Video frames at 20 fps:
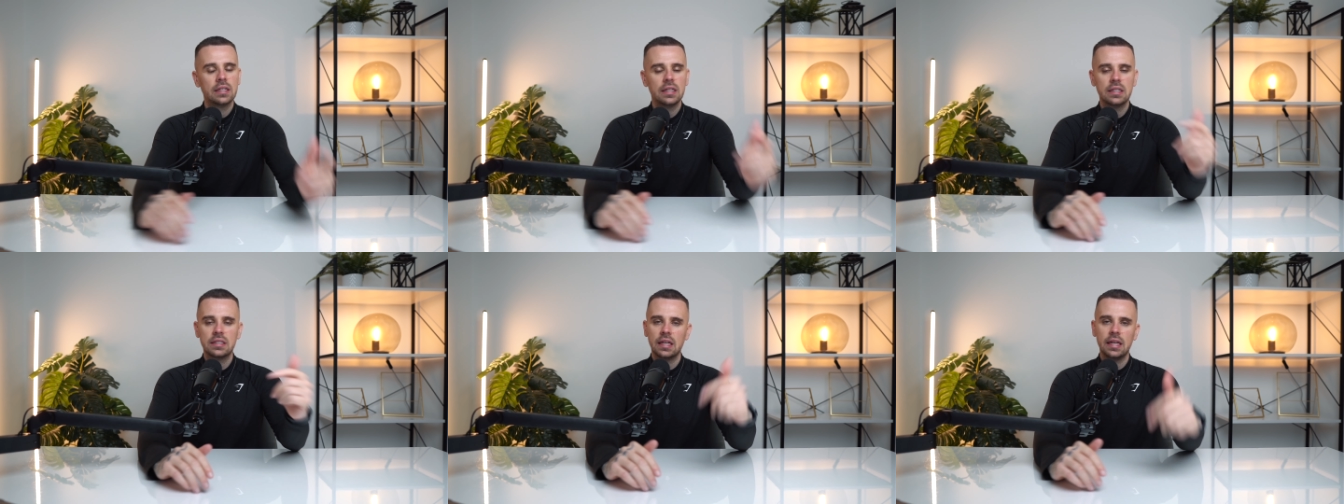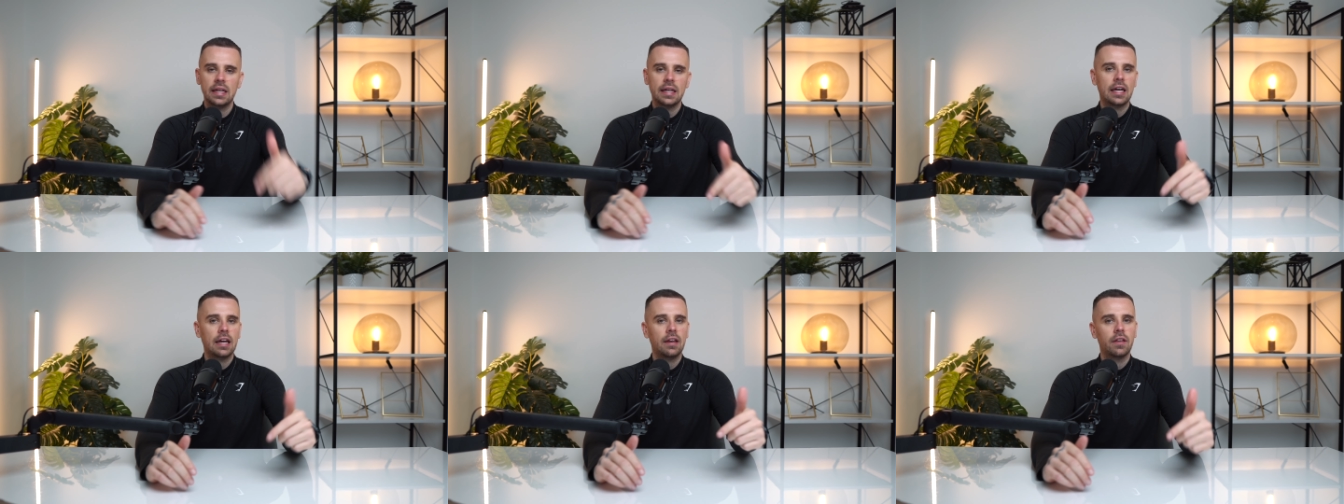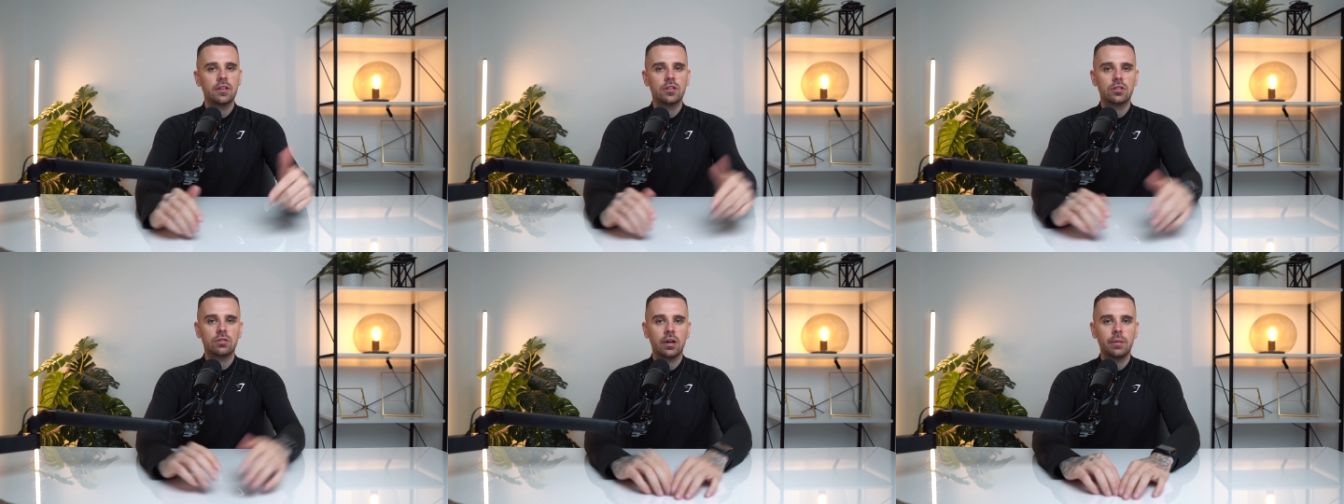There's a link in the
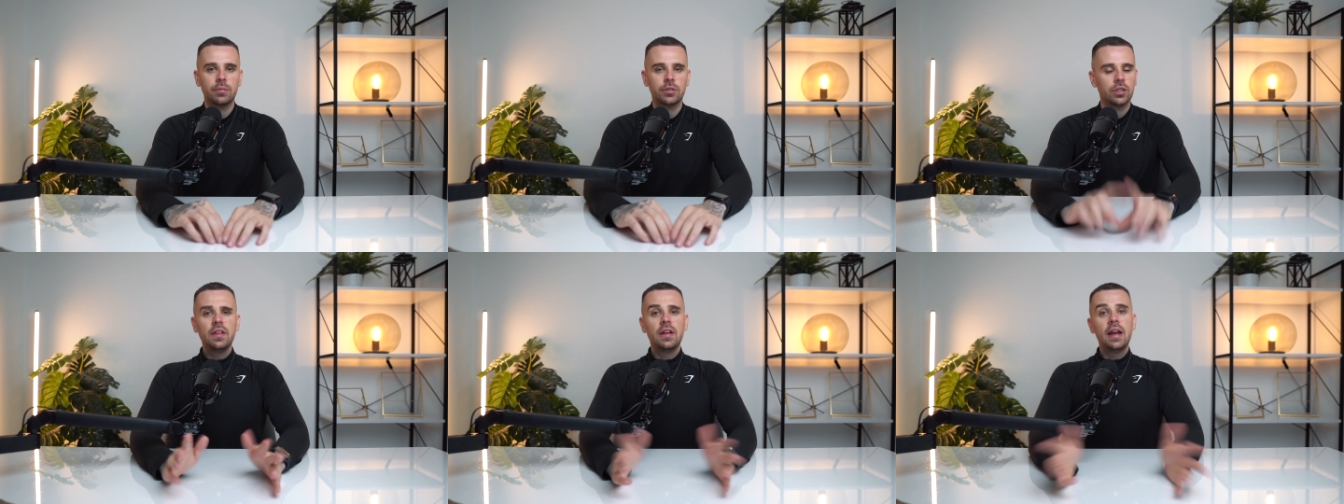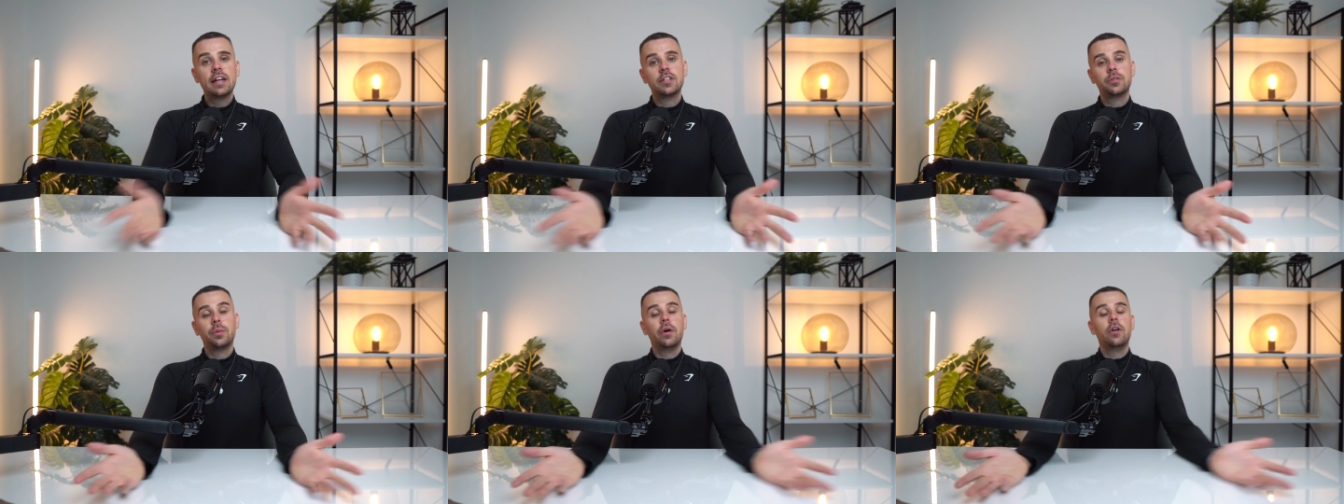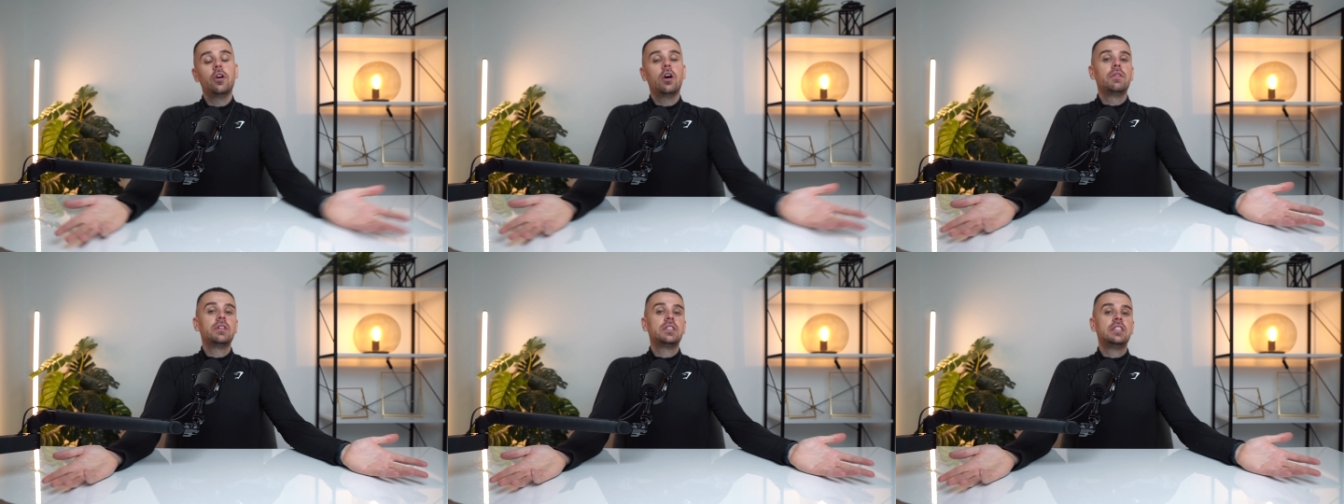description. The next one,
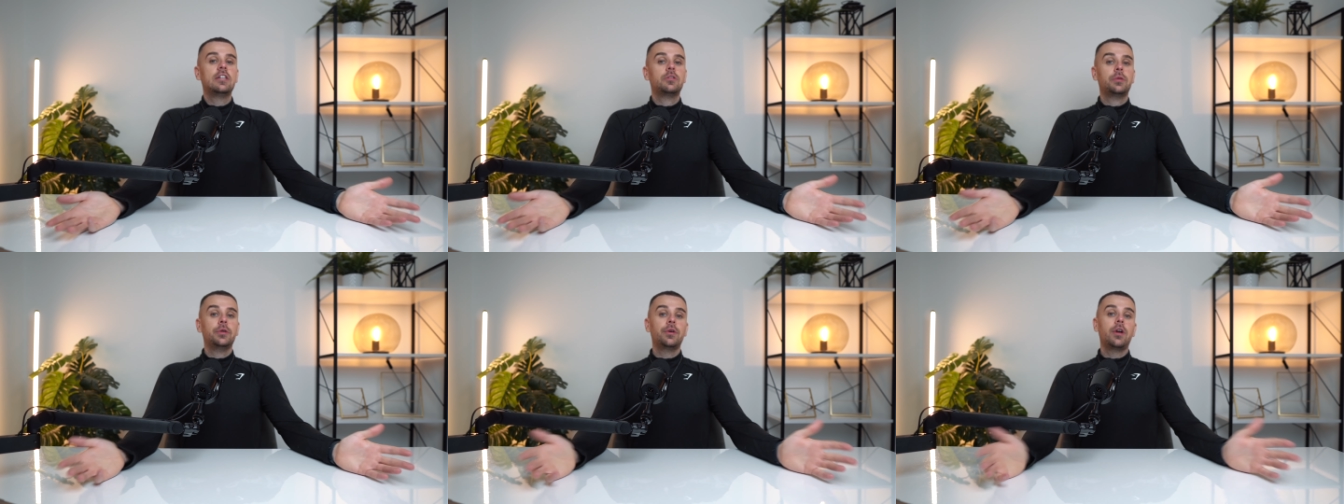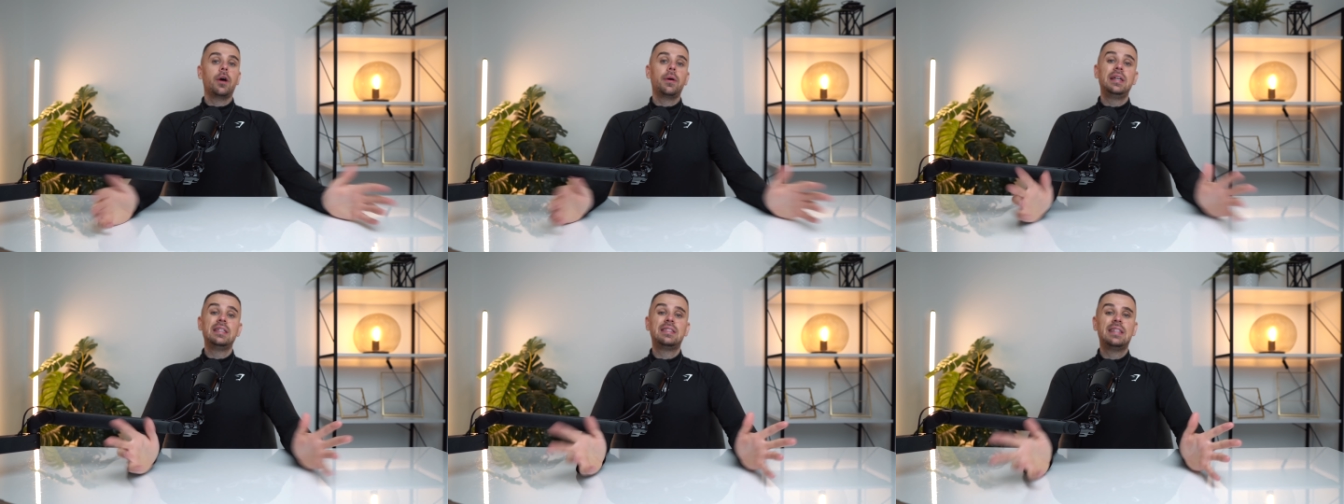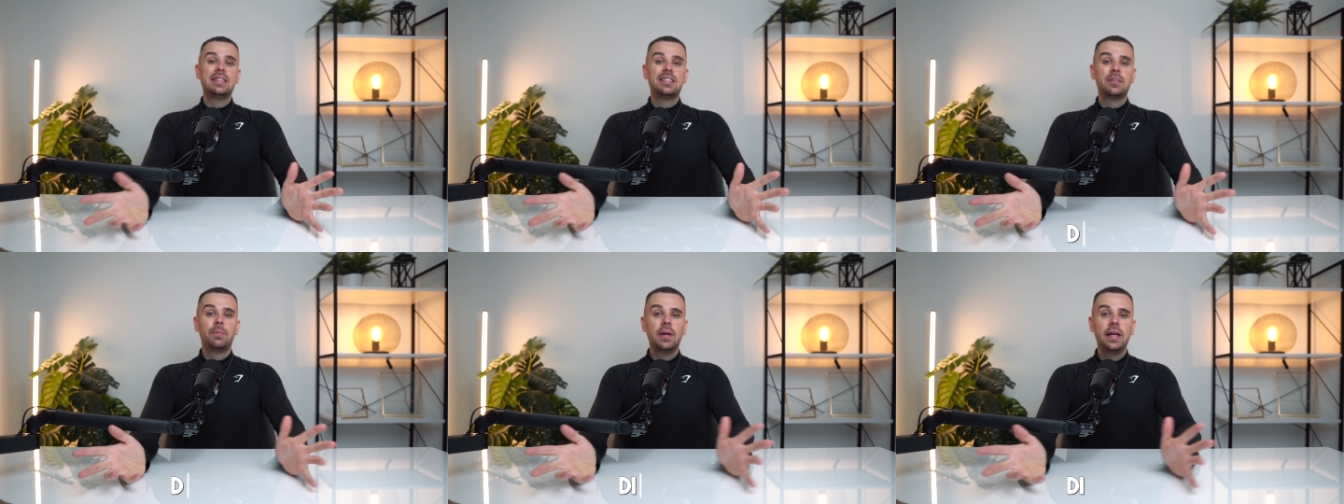obviously, as we all know, it is
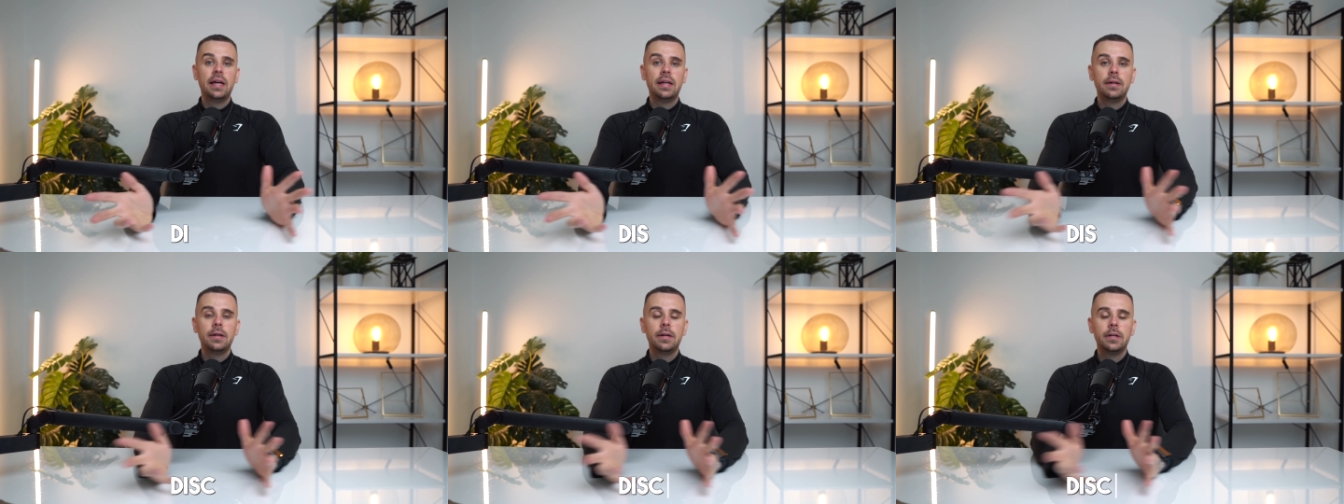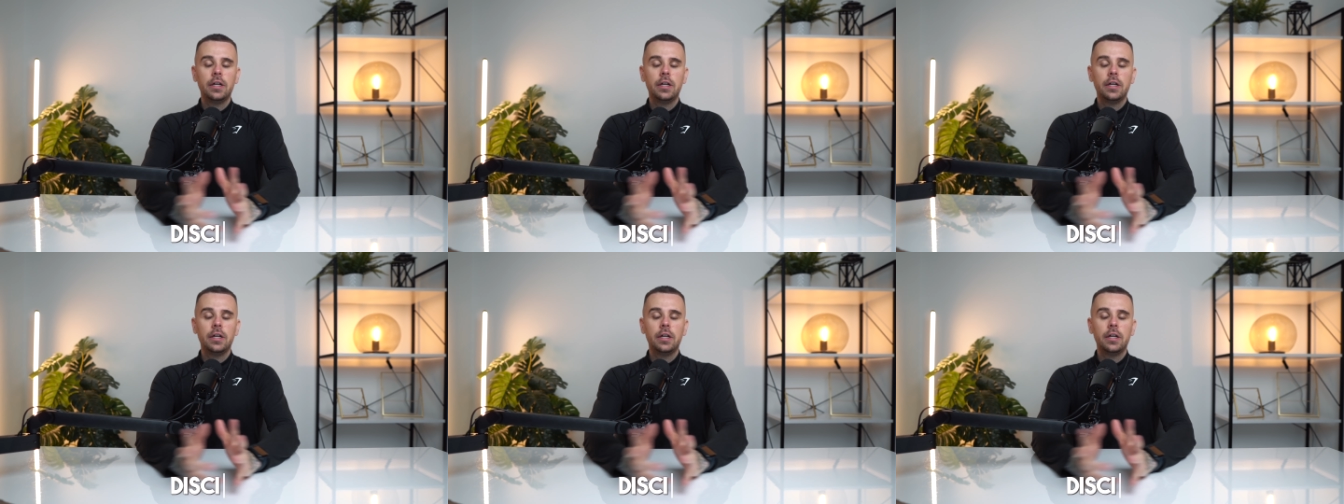discipline.